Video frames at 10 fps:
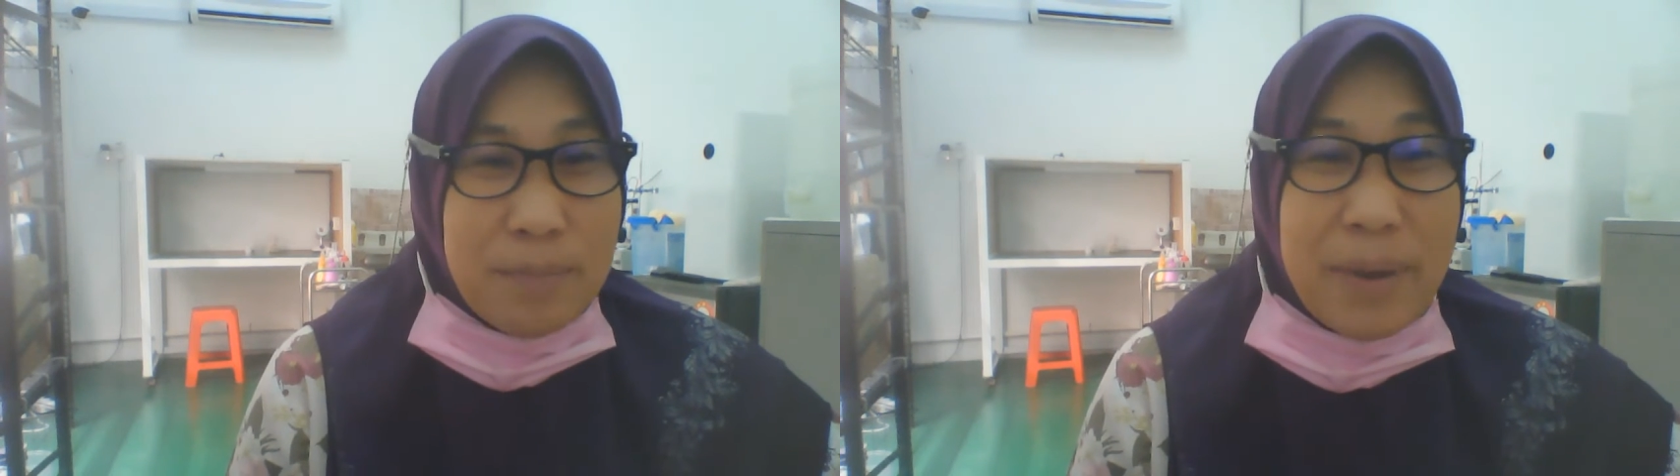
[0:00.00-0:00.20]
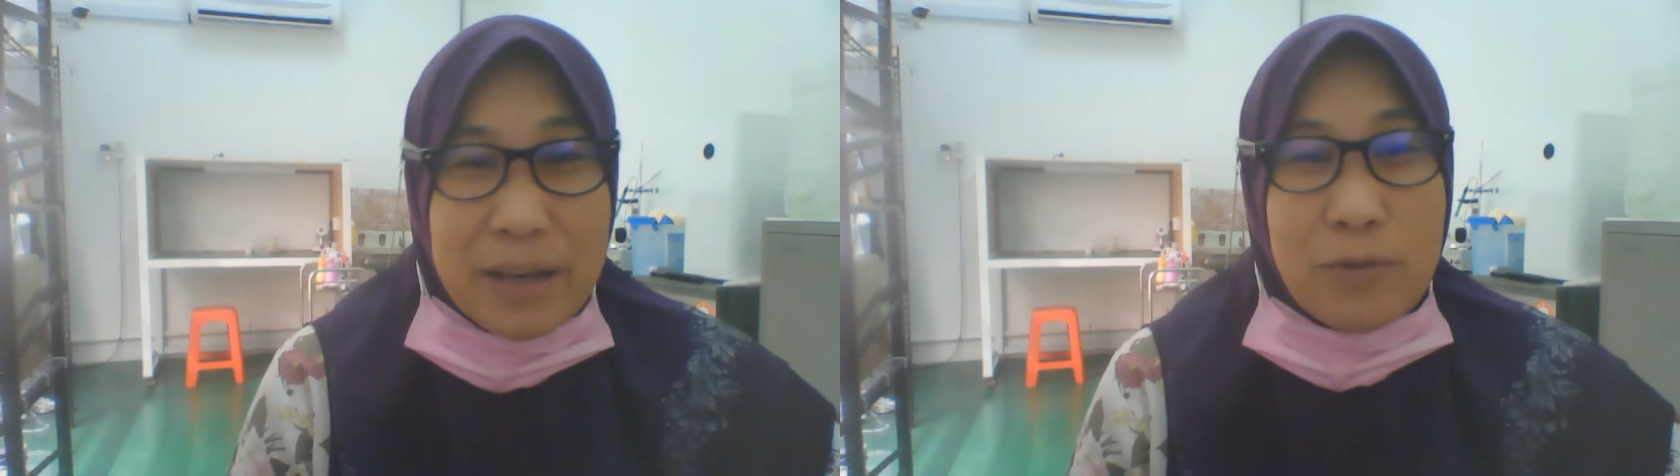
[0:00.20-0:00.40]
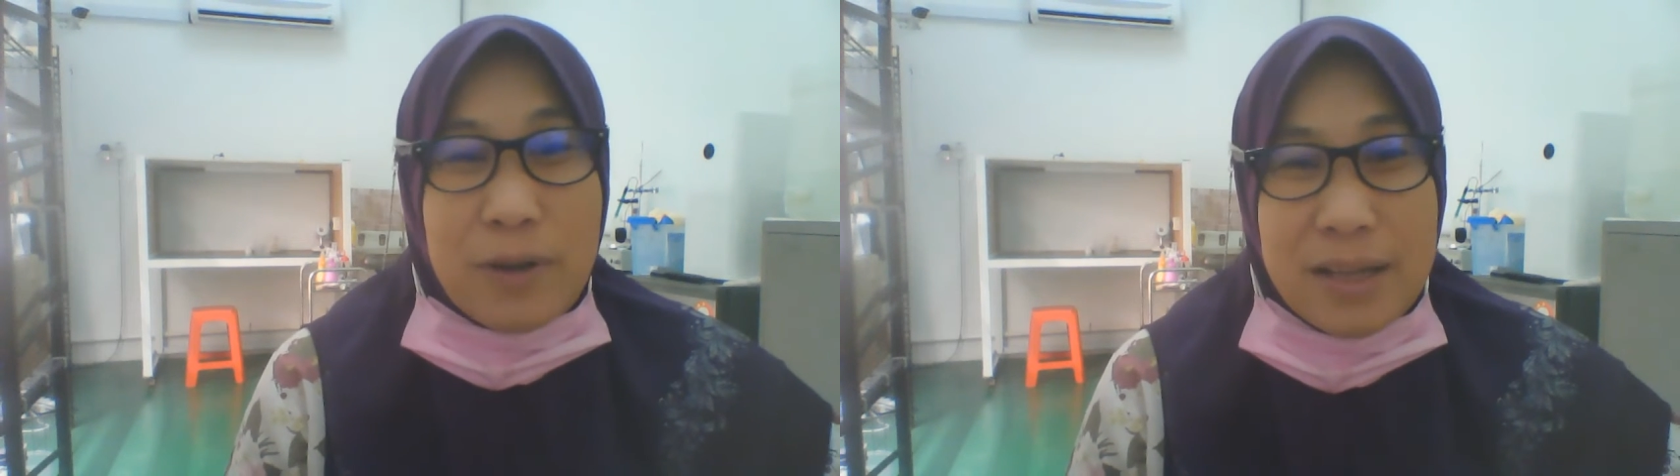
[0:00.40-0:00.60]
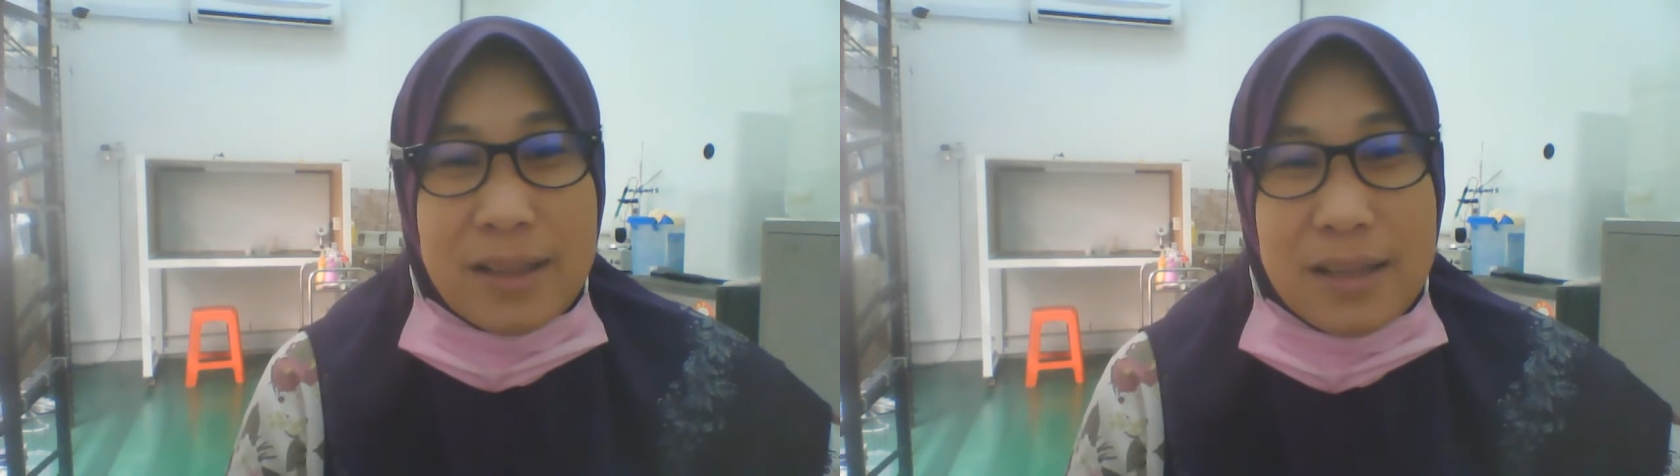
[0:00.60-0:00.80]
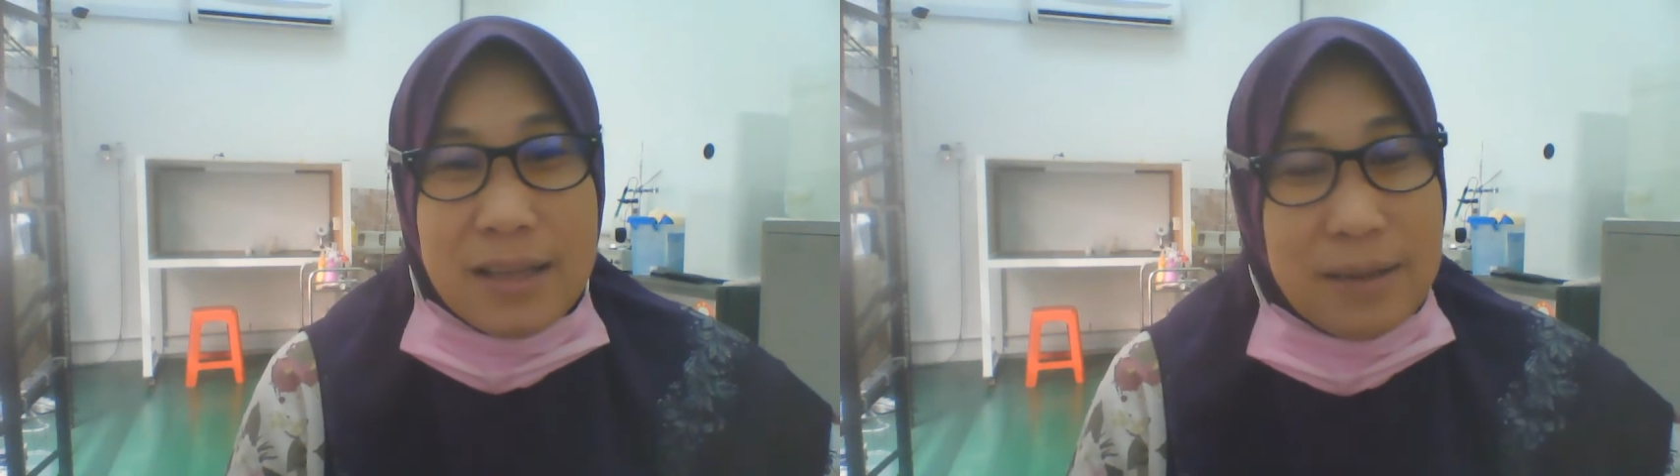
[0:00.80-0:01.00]
bad
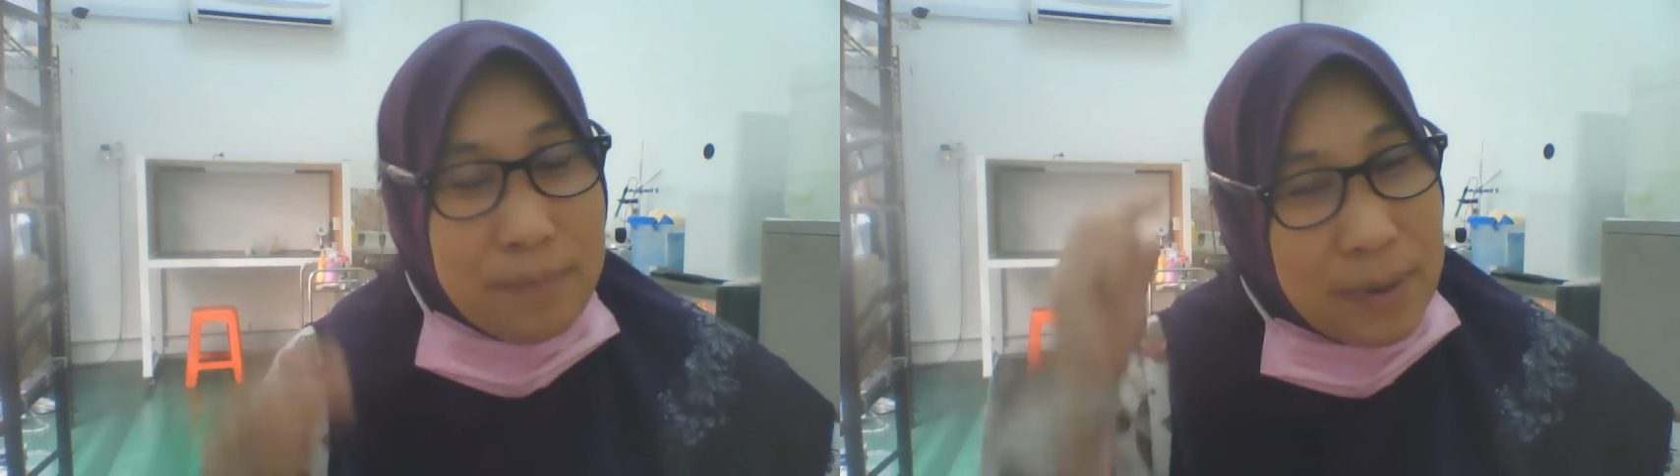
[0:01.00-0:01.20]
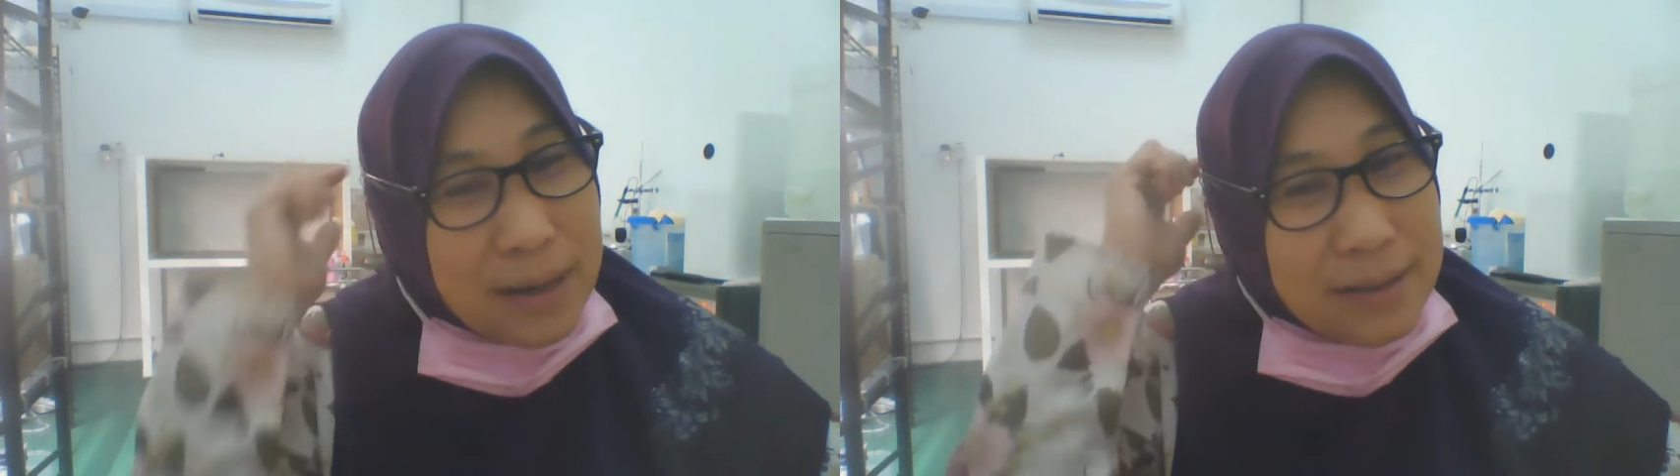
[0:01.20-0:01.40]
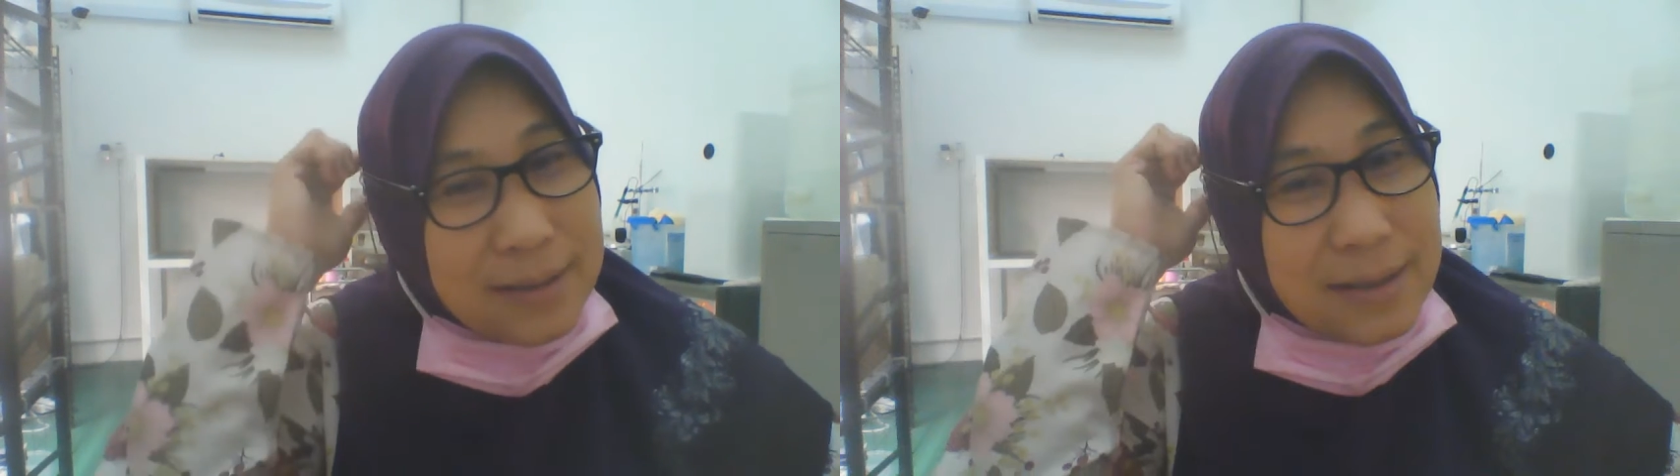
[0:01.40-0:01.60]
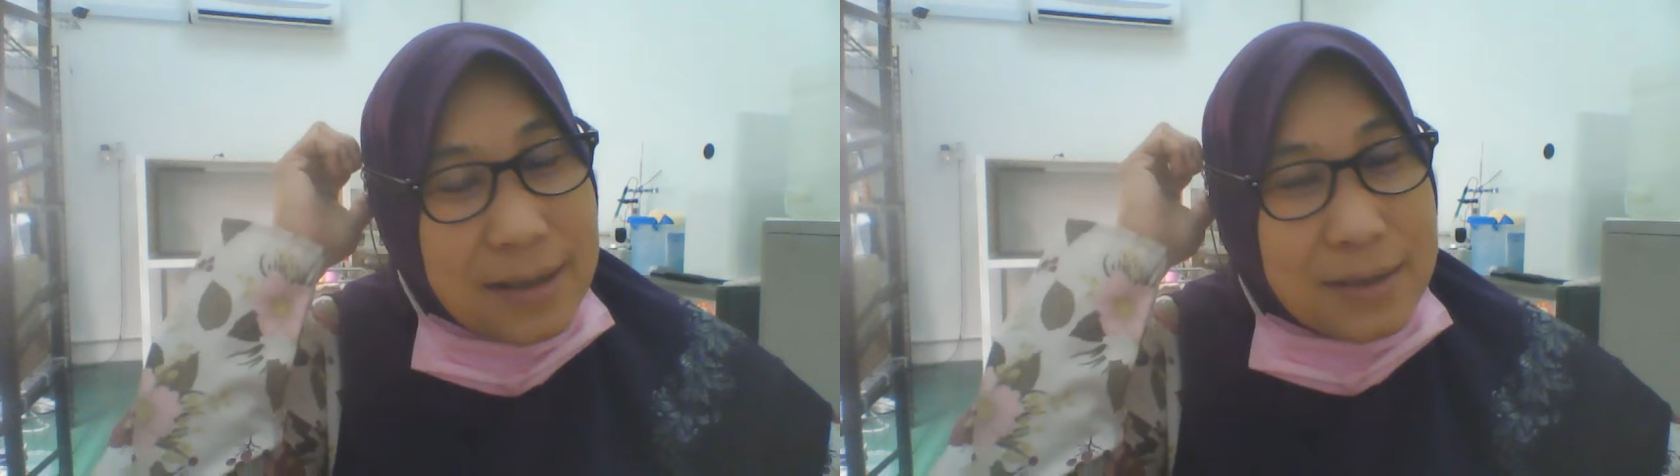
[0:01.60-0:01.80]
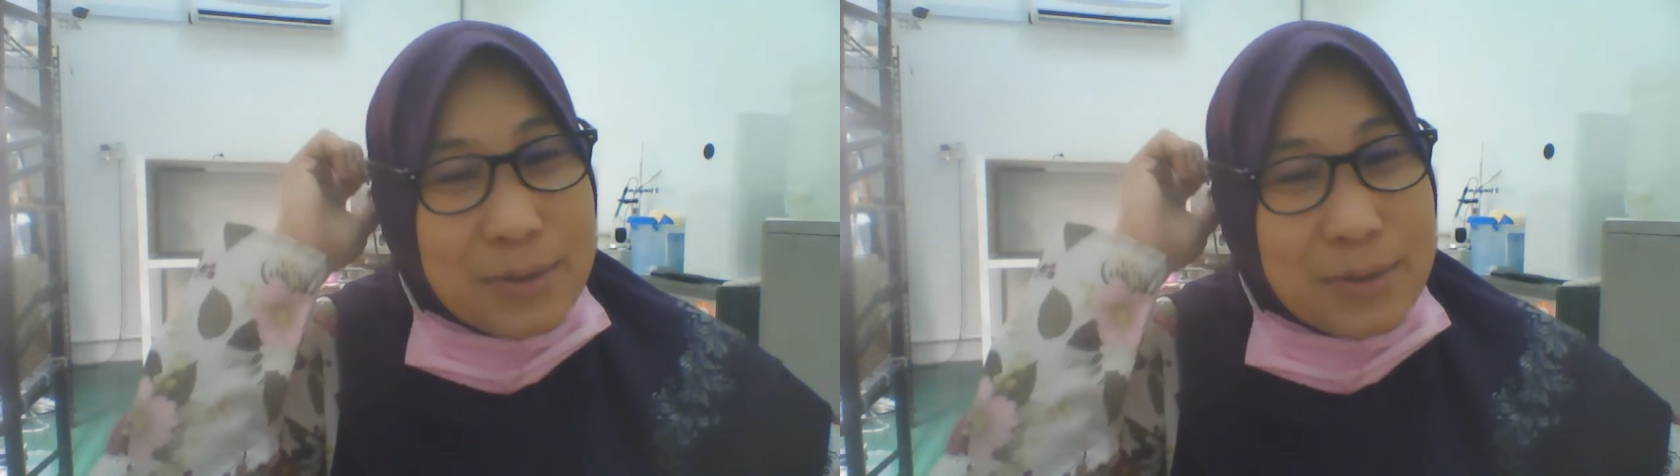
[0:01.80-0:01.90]
quality plants lah.